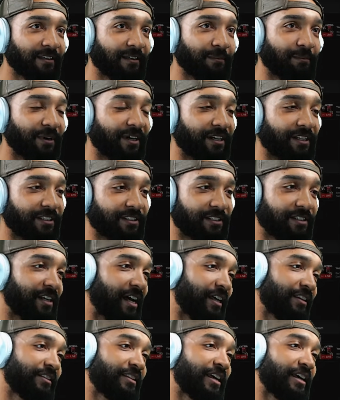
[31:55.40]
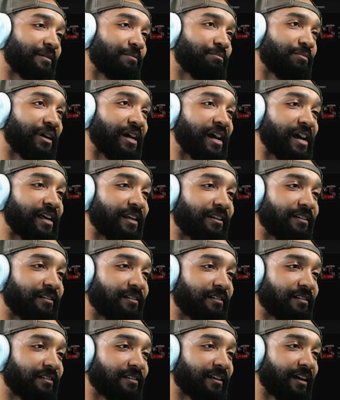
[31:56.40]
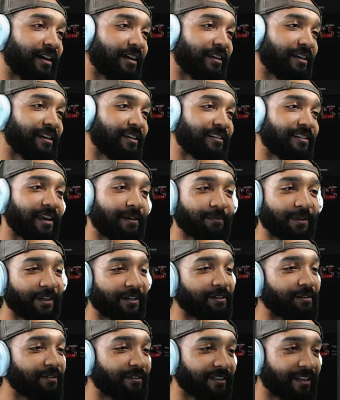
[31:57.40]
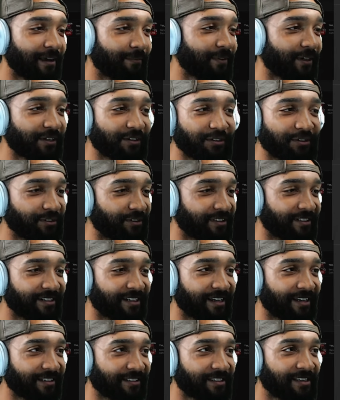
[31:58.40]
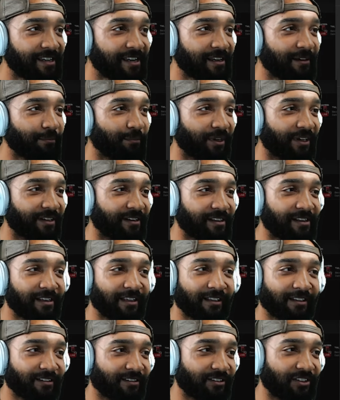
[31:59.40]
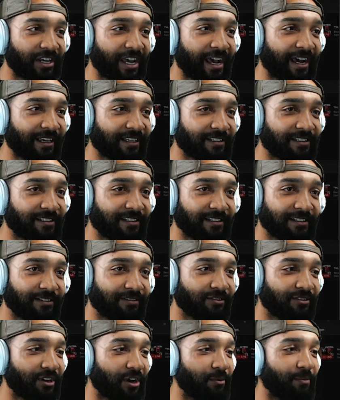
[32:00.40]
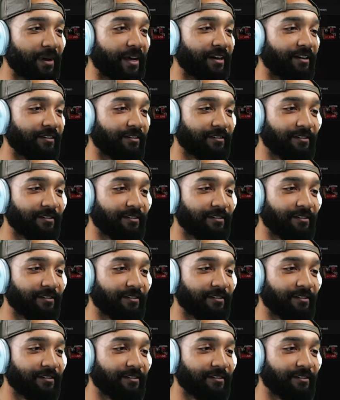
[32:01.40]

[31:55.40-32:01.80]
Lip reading: but it's not that bad. I guess I'm not gonna do the tags, but tags don't matter.